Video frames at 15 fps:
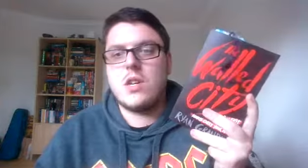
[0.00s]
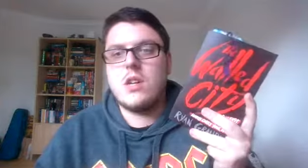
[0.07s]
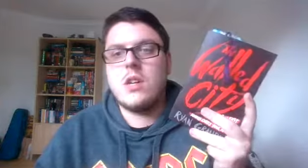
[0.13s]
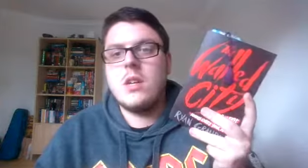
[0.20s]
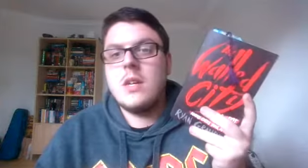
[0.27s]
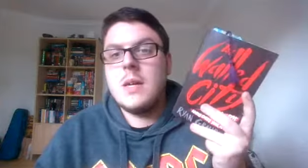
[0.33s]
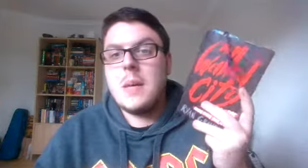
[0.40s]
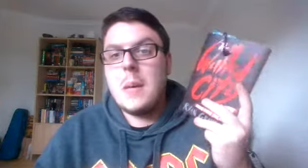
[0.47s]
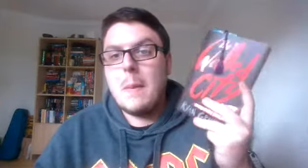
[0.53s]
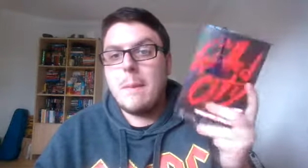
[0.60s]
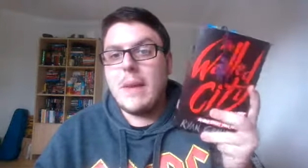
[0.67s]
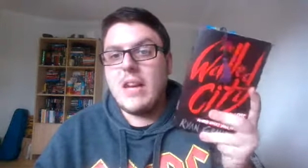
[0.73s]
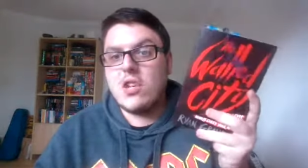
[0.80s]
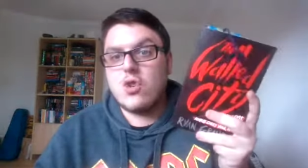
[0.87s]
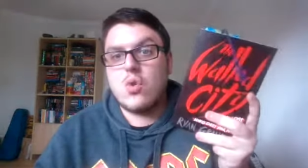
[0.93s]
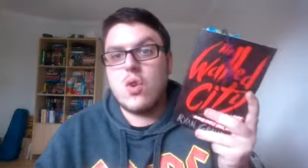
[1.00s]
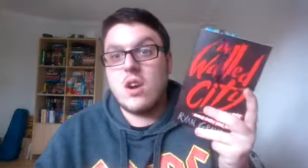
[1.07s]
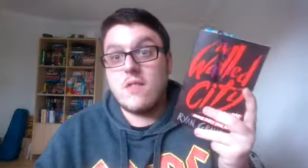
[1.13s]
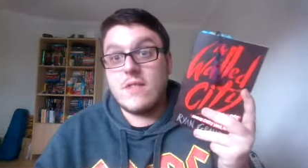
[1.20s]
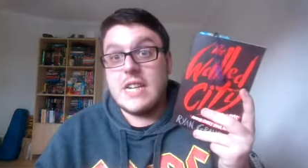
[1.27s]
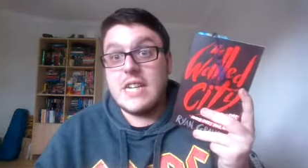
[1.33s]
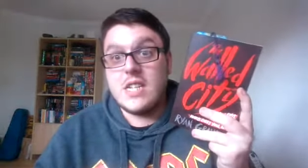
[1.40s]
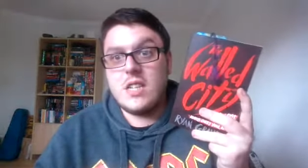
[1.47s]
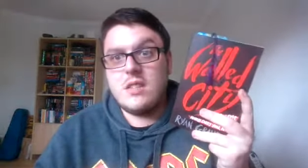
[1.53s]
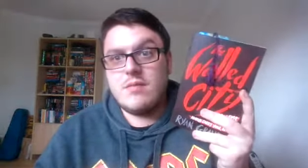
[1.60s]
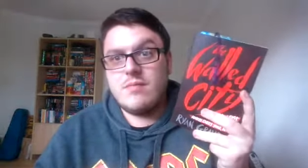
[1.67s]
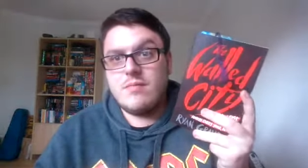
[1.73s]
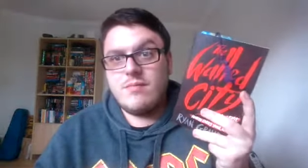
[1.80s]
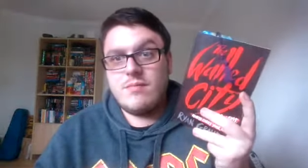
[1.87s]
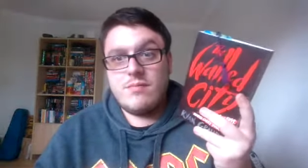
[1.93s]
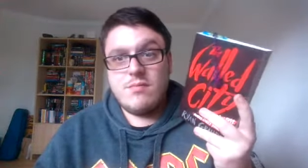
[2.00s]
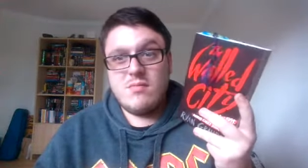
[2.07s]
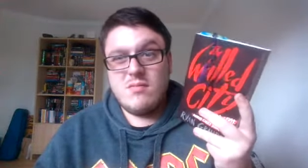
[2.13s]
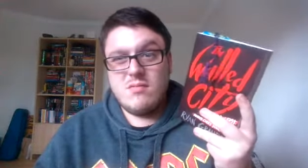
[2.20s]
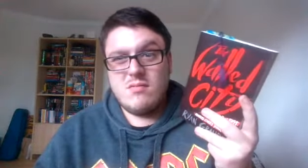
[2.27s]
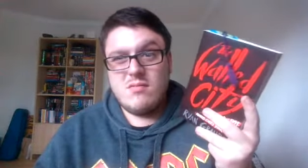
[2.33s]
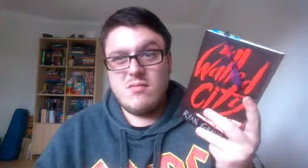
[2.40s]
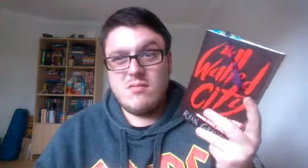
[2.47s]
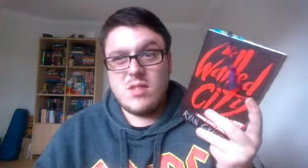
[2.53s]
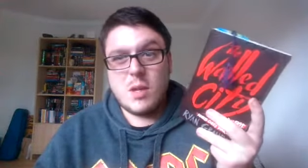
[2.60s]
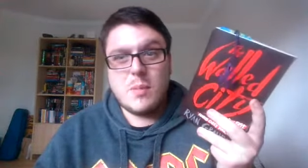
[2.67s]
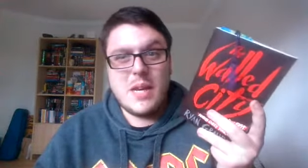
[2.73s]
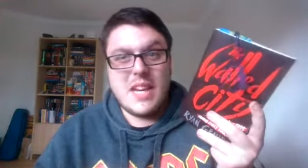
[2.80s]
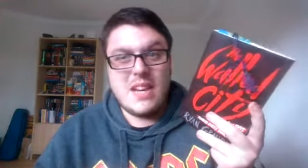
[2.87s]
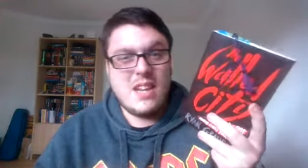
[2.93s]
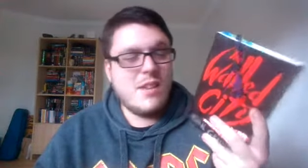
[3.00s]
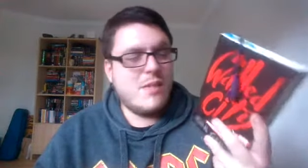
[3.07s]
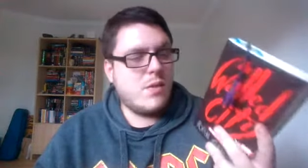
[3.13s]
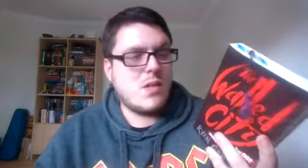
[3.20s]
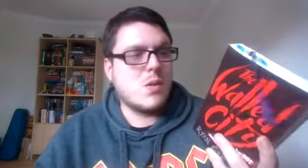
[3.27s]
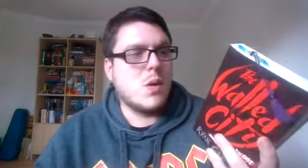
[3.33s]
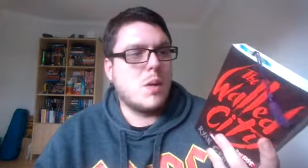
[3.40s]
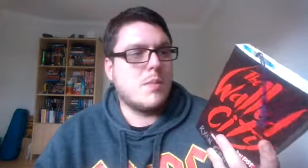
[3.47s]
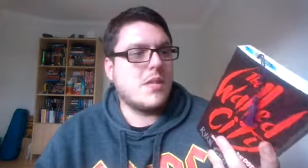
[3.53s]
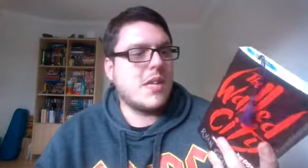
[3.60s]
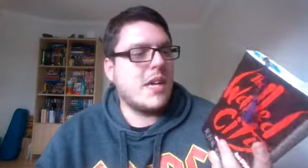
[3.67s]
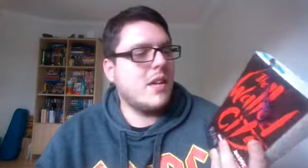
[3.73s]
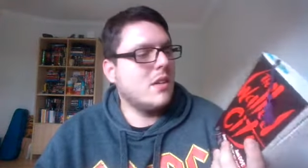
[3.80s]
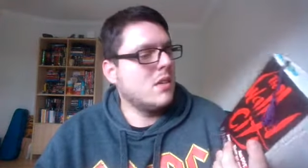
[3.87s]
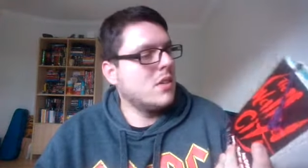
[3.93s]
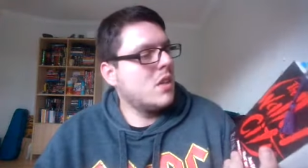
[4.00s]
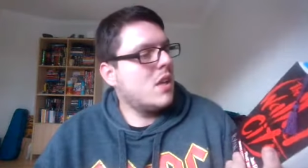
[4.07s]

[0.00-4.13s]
to make sure I read it completely, if you see what I'm saying.